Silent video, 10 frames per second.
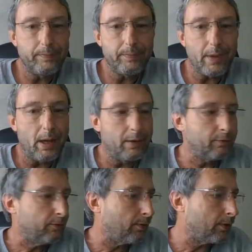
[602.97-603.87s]

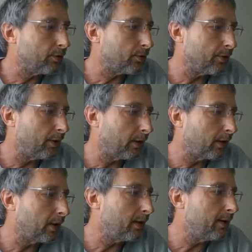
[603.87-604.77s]

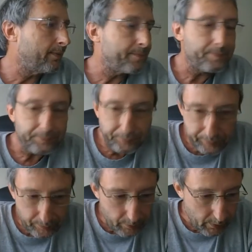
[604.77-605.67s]
Unfortunately,
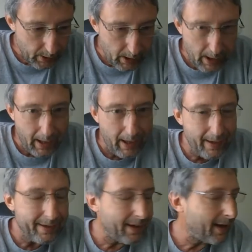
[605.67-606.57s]

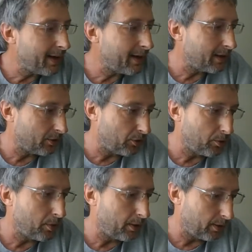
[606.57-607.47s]
I can't
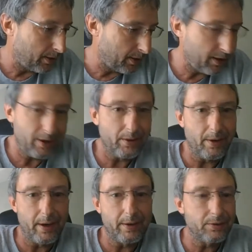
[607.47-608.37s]
do it here.
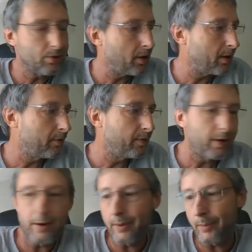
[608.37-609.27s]
I shot a
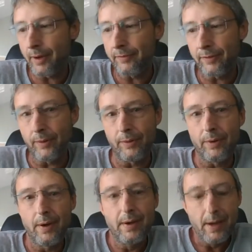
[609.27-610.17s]
video on my phone.
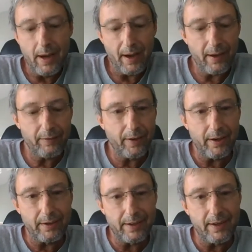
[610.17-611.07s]
I have a
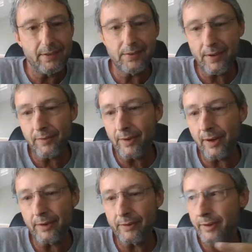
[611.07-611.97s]

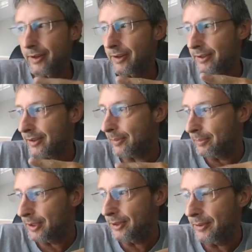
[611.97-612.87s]
D700 hooked up
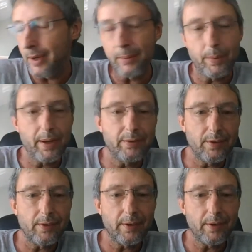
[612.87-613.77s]
to a base
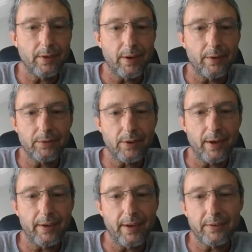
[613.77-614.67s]
antenna
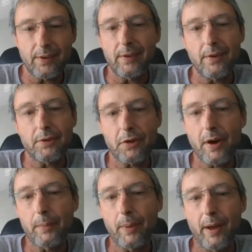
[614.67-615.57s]
outside that's in a
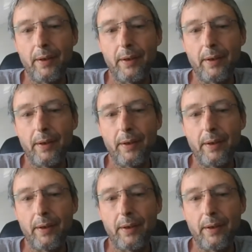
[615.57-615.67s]
tripod.